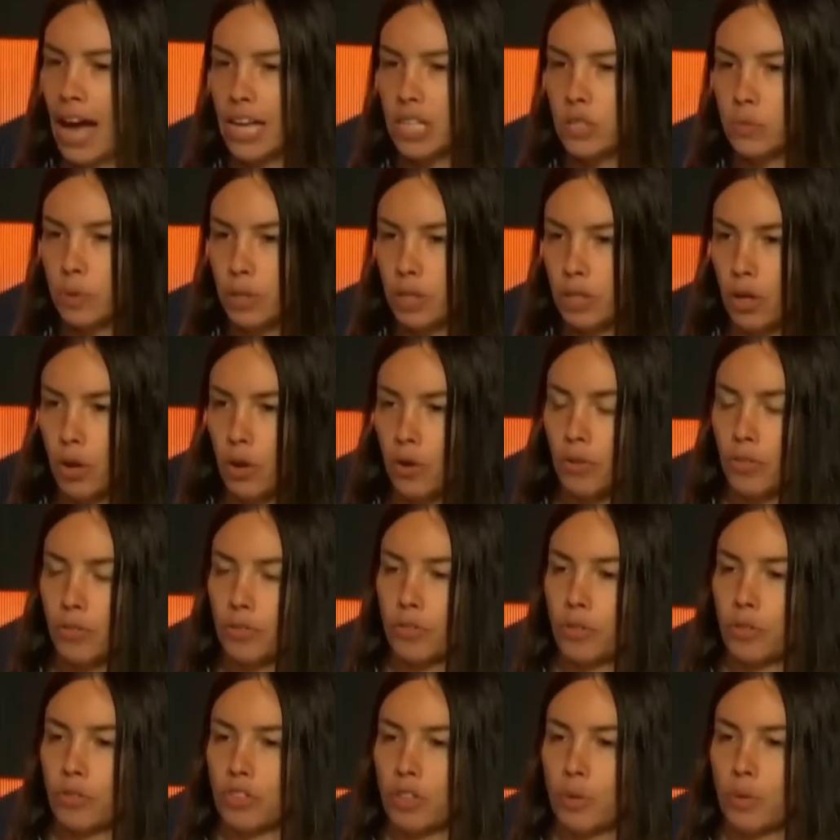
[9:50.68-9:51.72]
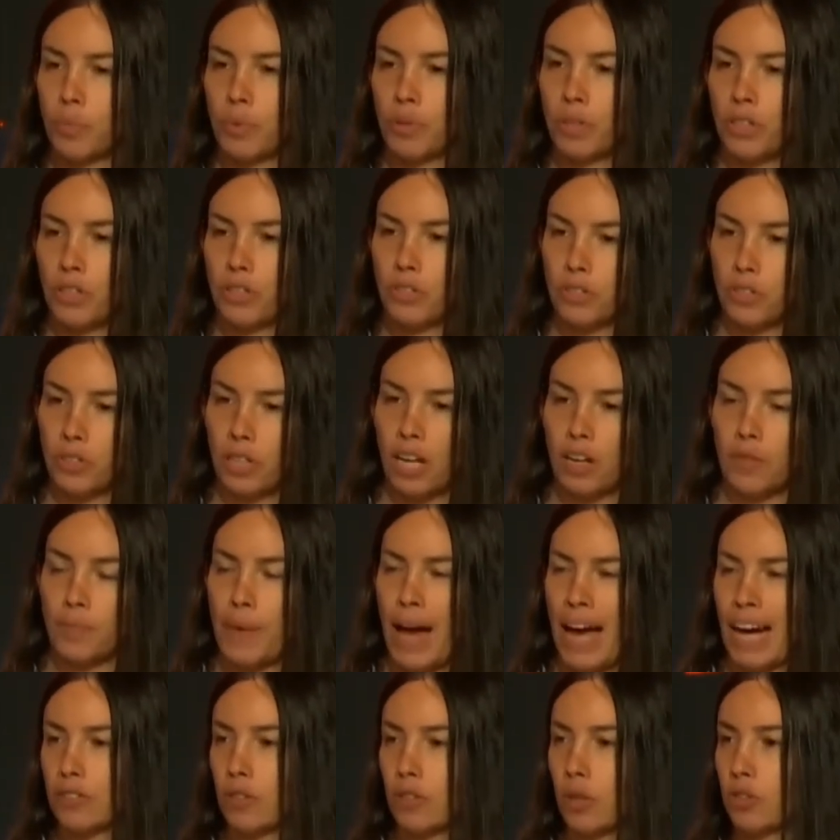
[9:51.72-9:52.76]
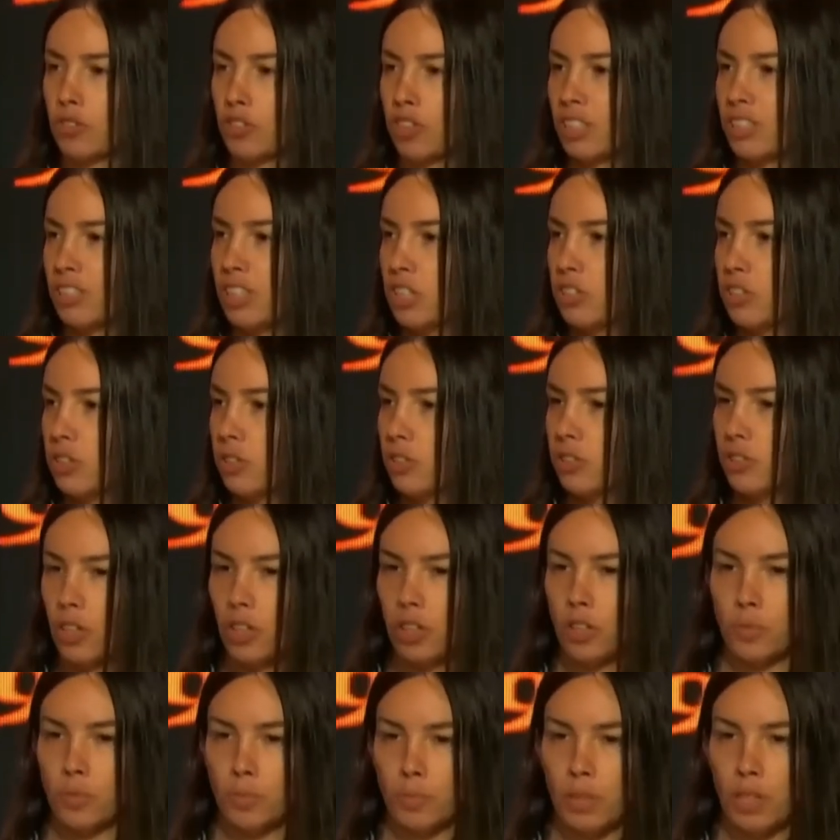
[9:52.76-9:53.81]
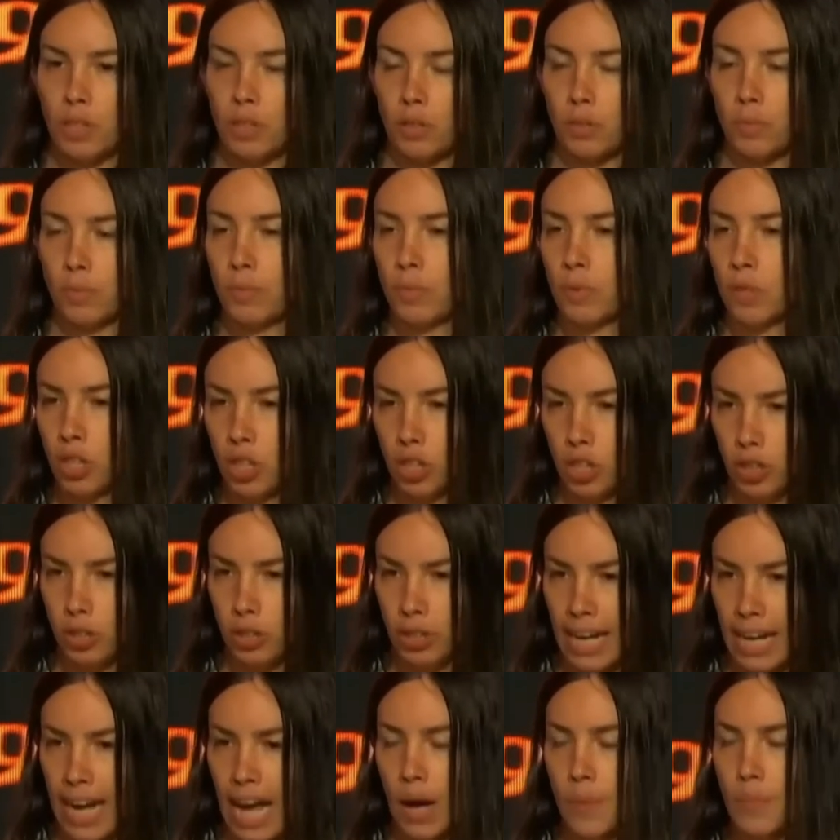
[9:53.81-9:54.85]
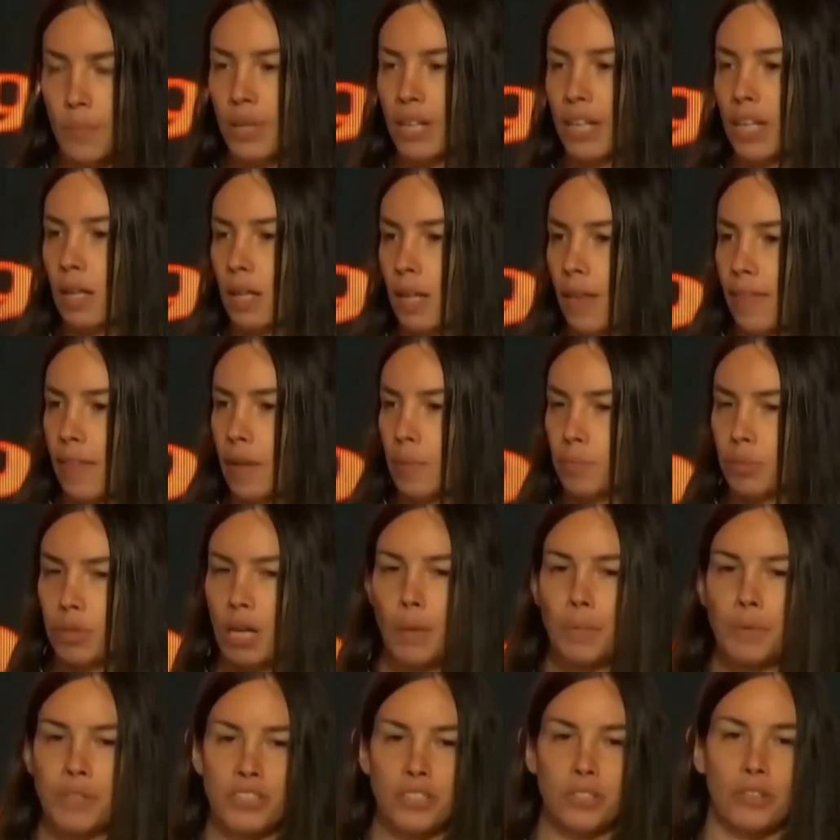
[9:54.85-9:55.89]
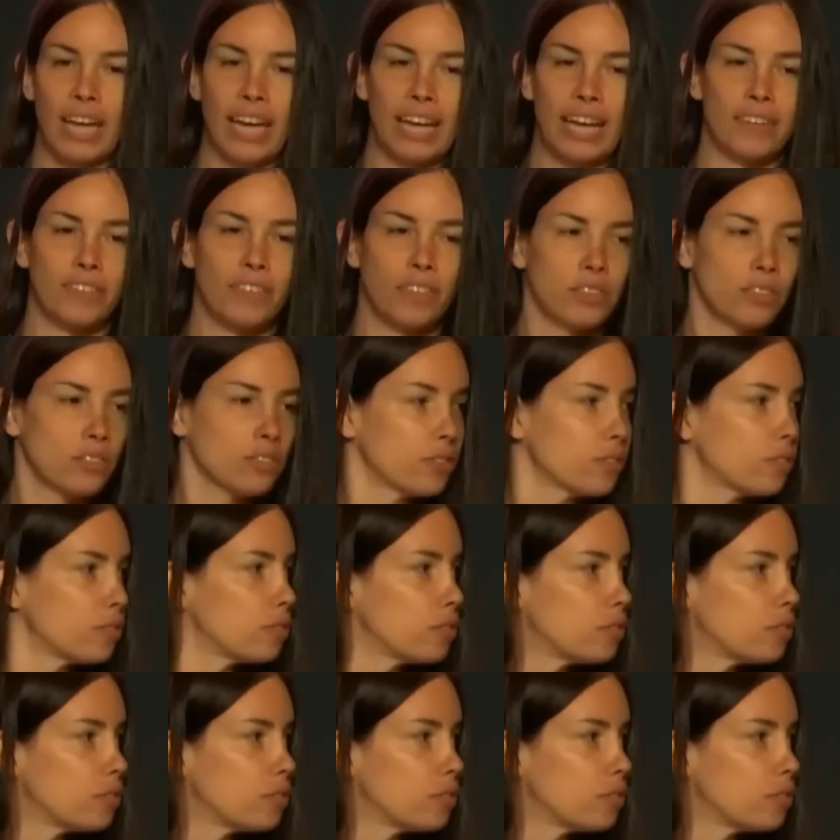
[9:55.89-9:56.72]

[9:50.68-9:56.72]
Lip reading: as we go through some of these kind of macro transitions that are currently happening and then probably still ahead of us.